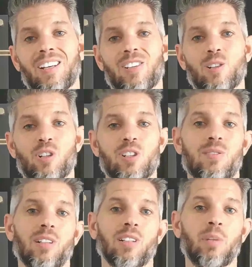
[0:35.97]
So
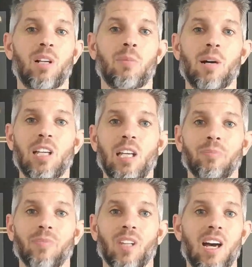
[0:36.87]
just a little bit about me.
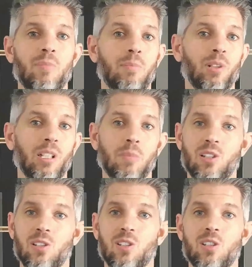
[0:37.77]
I've been building
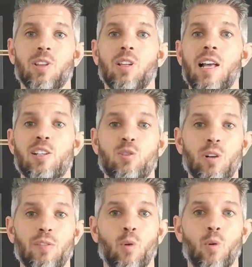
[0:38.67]
businesses for the last
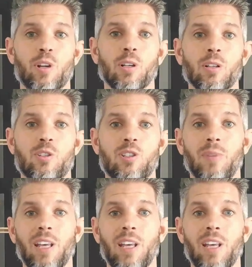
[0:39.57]
24 years,